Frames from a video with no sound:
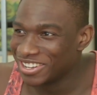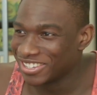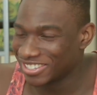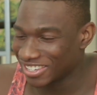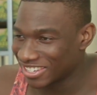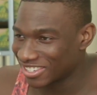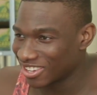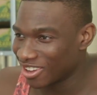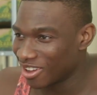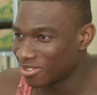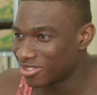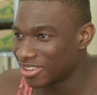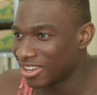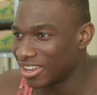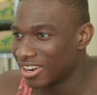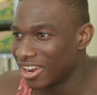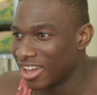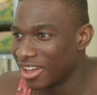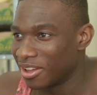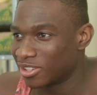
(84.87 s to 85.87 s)
Just like I'm
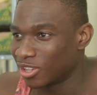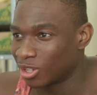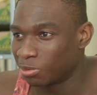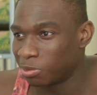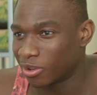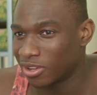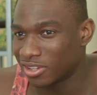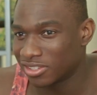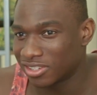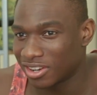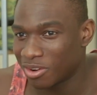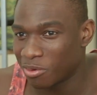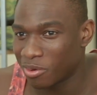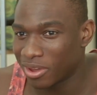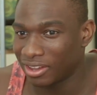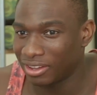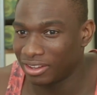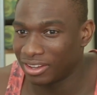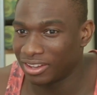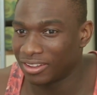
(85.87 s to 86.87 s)
saying, like, just because of the
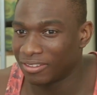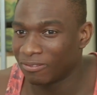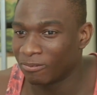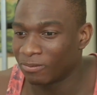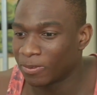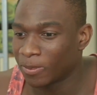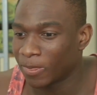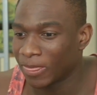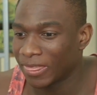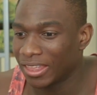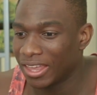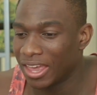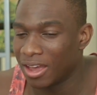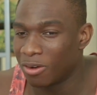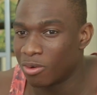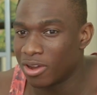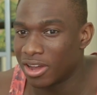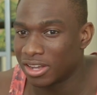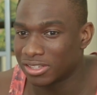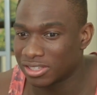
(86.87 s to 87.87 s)
way it
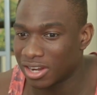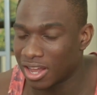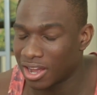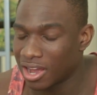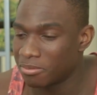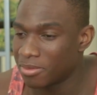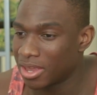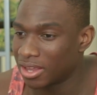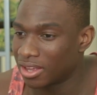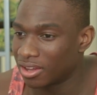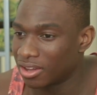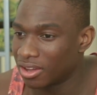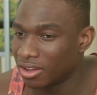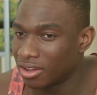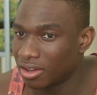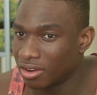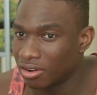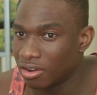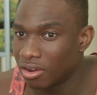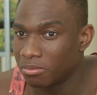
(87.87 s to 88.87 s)
works. Like I make
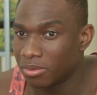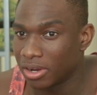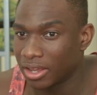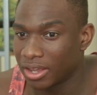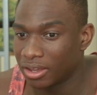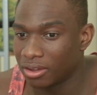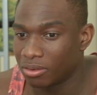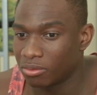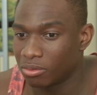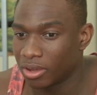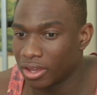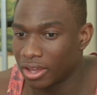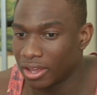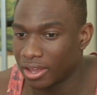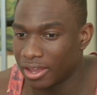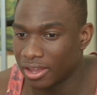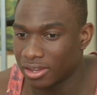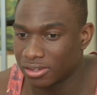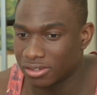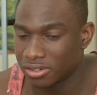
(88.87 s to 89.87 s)
an omelette where
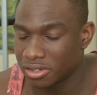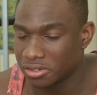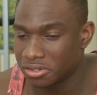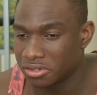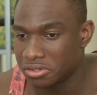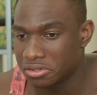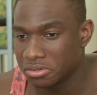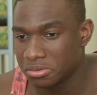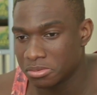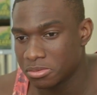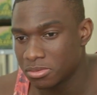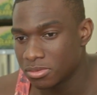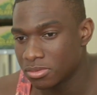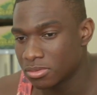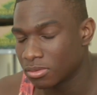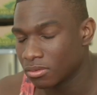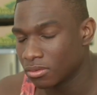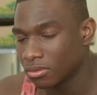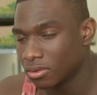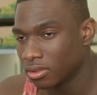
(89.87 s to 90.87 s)
it's just
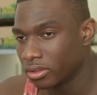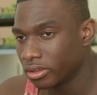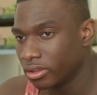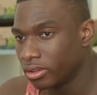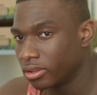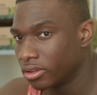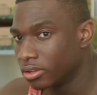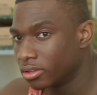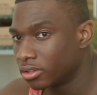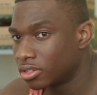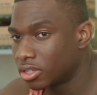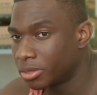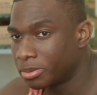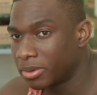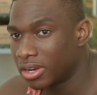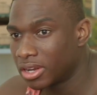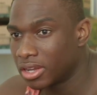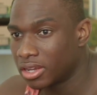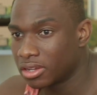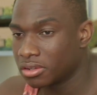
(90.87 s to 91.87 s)

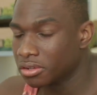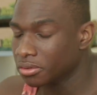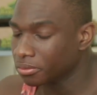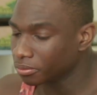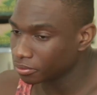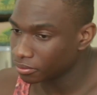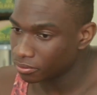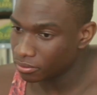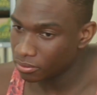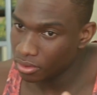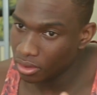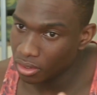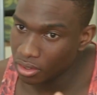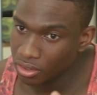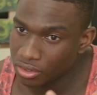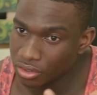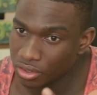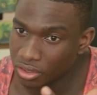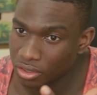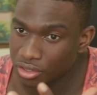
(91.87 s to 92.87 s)
spinach,
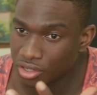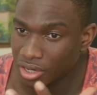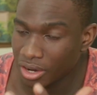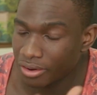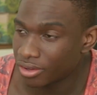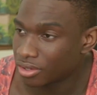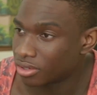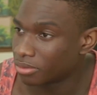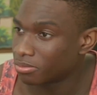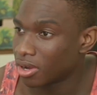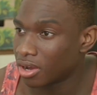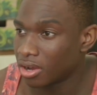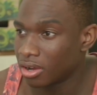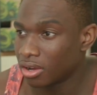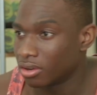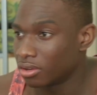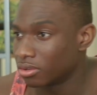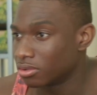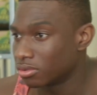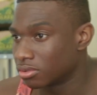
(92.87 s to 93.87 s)
cherry
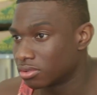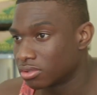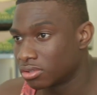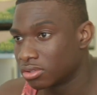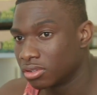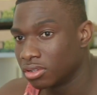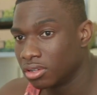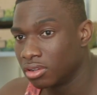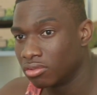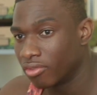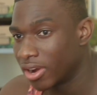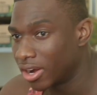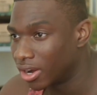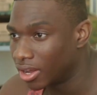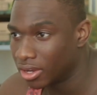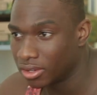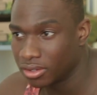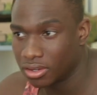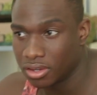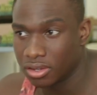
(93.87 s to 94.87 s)
tomato, red
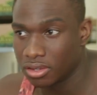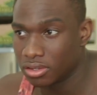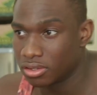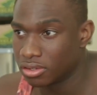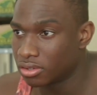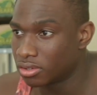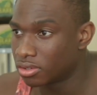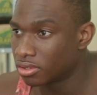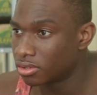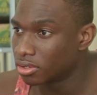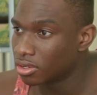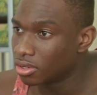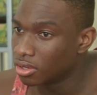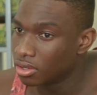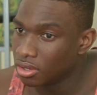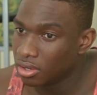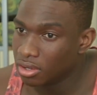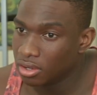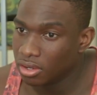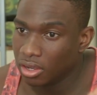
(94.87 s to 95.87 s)
onions,
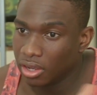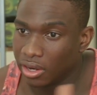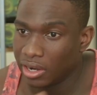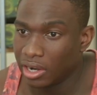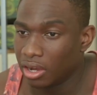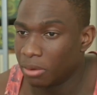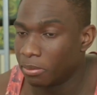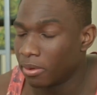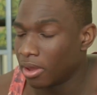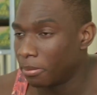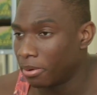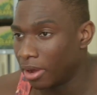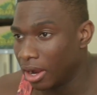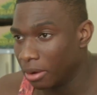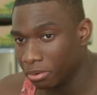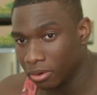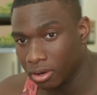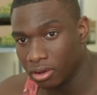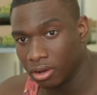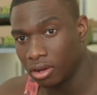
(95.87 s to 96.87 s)
a little bit of
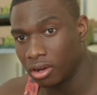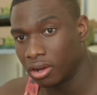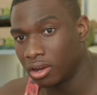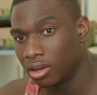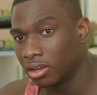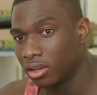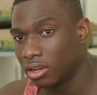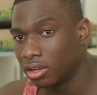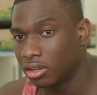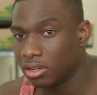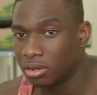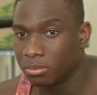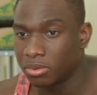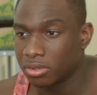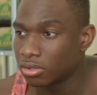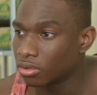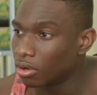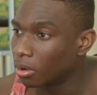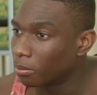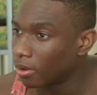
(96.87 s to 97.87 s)
paprika, salt
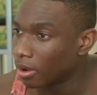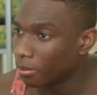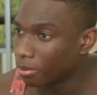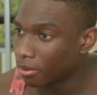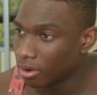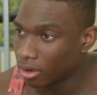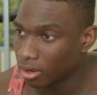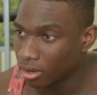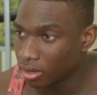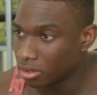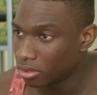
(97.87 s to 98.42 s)
and pepper.